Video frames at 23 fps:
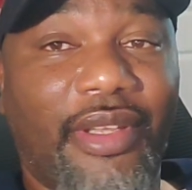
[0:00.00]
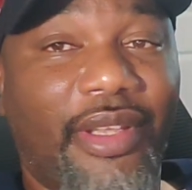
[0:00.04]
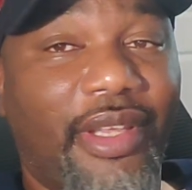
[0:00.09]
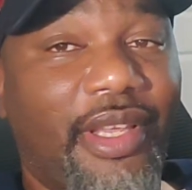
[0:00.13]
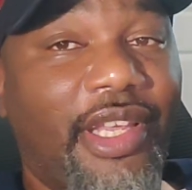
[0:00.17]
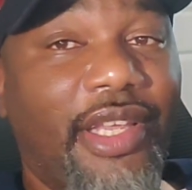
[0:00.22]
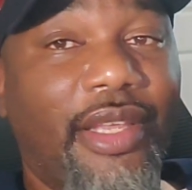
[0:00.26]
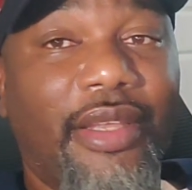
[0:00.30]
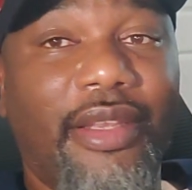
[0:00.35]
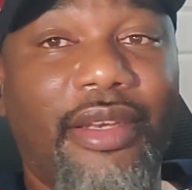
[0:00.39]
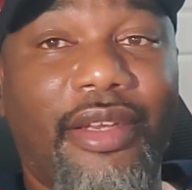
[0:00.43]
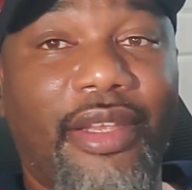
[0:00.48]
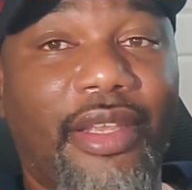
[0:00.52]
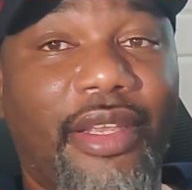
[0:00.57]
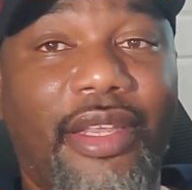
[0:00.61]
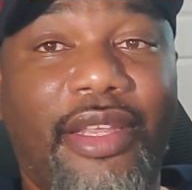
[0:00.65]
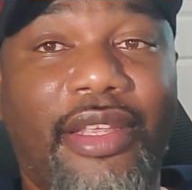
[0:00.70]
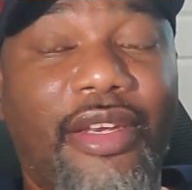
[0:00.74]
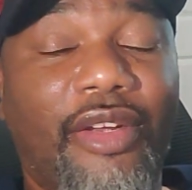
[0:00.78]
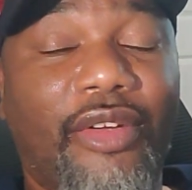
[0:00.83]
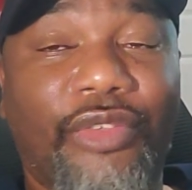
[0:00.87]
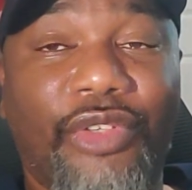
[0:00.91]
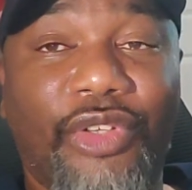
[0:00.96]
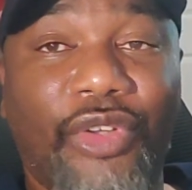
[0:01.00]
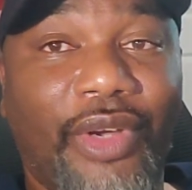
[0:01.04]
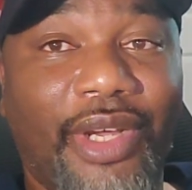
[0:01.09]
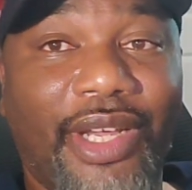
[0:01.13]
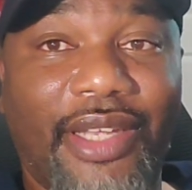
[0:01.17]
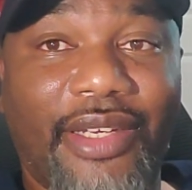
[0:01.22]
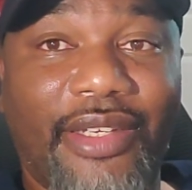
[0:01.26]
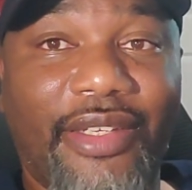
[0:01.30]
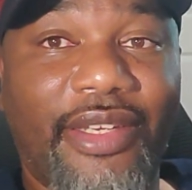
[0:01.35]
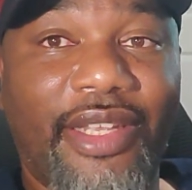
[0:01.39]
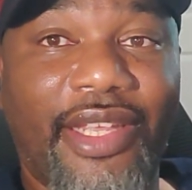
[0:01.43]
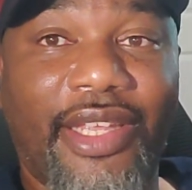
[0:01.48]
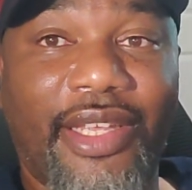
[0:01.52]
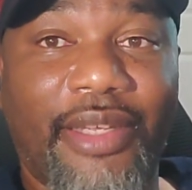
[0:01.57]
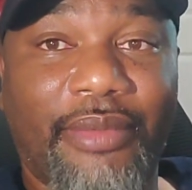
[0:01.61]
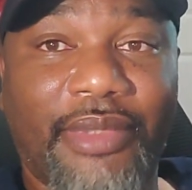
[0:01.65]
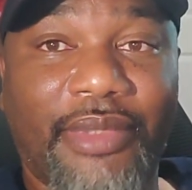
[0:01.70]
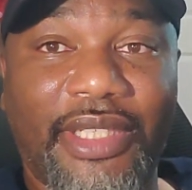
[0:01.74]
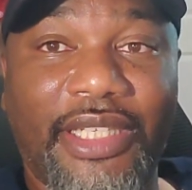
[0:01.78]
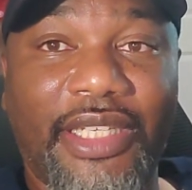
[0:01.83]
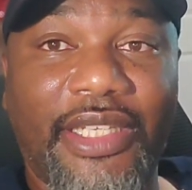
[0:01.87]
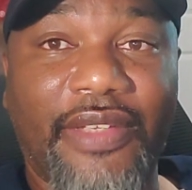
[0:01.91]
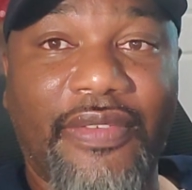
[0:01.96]
He don't know how to
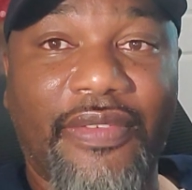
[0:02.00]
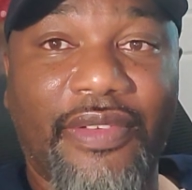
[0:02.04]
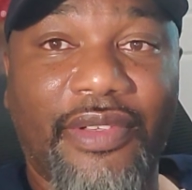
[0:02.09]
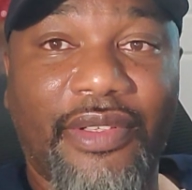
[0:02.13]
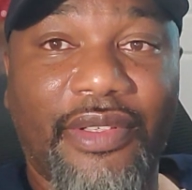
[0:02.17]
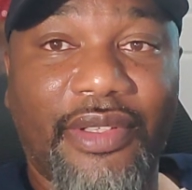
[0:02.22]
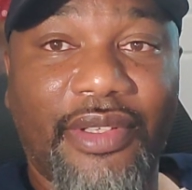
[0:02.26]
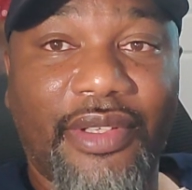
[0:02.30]
damn leave.